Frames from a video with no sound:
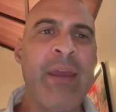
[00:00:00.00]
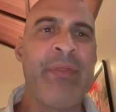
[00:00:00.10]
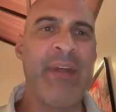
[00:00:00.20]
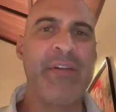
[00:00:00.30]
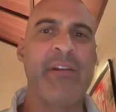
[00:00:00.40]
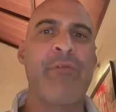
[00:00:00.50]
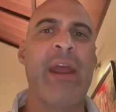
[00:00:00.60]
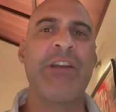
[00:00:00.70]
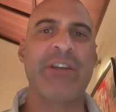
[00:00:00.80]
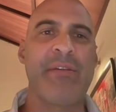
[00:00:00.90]
This
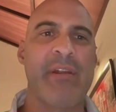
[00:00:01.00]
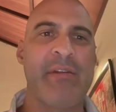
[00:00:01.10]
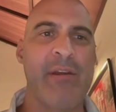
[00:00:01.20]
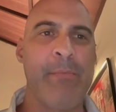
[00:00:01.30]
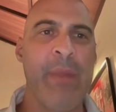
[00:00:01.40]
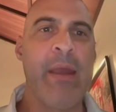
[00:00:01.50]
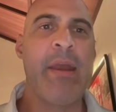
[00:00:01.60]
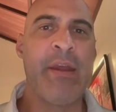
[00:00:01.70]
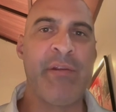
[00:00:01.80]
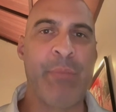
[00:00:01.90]
donation system
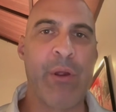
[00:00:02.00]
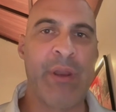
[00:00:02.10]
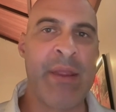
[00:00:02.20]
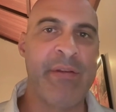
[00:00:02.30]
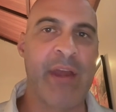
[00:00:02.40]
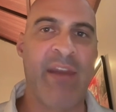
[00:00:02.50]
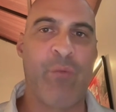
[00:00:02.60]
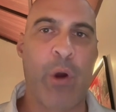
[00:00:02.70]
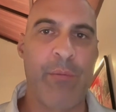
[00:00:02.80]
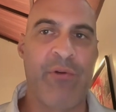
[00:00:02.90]
is built inside of
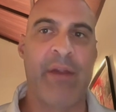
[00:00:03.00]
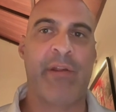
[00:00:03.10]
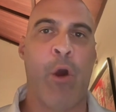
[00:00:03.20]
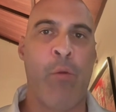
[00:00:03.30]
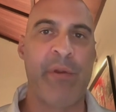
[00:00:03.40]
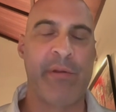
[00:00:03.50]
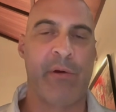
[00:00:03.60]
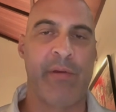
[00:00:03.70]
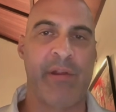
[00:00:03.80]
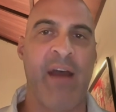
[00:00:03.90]
WordPress, open
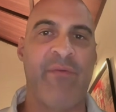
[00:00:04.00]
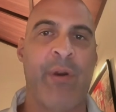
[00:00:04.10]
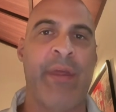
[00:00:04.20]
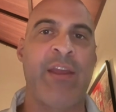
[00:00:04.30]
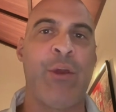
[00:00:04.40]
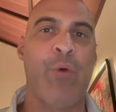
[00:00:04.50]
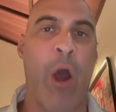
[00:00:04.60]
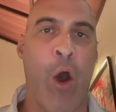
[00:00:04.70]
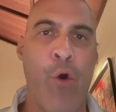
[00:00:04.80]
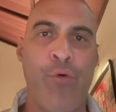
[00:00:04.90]
source software that you
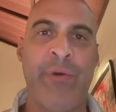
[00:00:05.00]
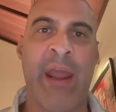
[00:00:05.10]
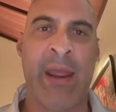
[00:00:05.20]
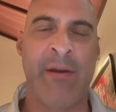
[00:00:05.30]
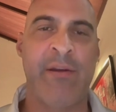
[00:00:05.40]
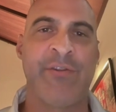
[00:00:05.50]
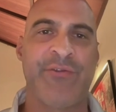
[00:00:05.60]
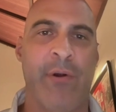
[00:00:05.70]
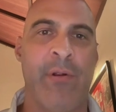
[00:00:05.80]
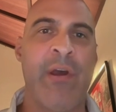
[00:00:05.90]
own and
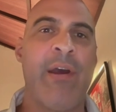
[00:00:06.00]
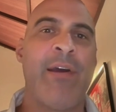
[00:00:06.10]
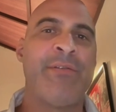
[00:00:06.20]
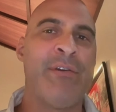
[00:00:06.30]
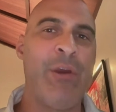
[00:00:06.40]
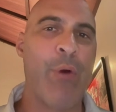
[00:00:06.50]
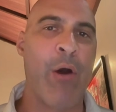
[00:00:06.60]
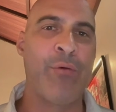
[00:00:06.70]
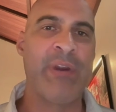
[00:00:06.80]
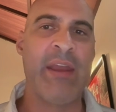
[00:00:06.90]
control. Do you
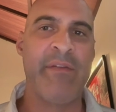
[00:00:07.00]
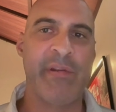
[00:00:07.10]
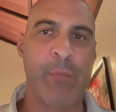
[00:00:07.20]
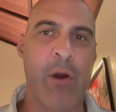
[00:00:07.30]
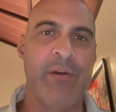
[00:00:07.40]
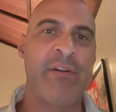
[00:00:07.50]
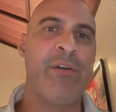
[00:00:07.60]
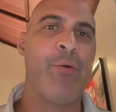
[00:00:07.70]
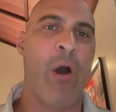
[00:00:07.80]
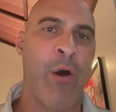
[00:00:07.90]
own GiveSmart? Do
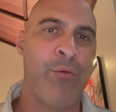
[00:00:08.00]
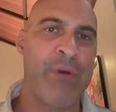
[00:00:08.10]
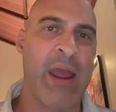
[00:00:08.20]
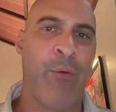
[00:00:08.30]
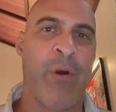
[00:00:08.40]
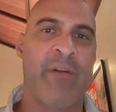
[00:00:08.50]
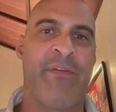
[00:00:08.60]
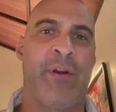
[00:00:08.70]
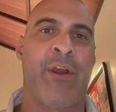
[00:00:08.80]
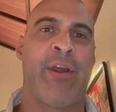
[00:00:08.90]
you own
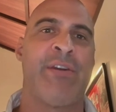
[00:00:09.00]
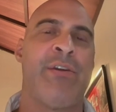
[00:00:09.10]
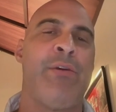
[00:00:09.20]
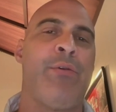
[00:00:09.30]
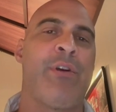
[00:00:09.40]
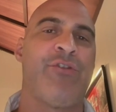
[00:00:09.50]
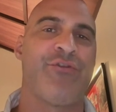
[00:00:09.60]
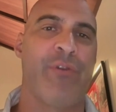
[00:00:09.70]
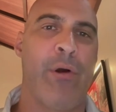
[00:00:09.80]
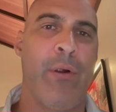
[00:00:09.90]
NetworkForGood? Do you
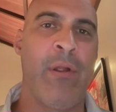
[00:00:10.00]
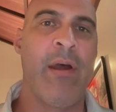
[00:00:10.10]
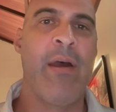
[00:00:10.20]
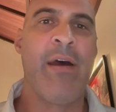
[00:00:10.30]
control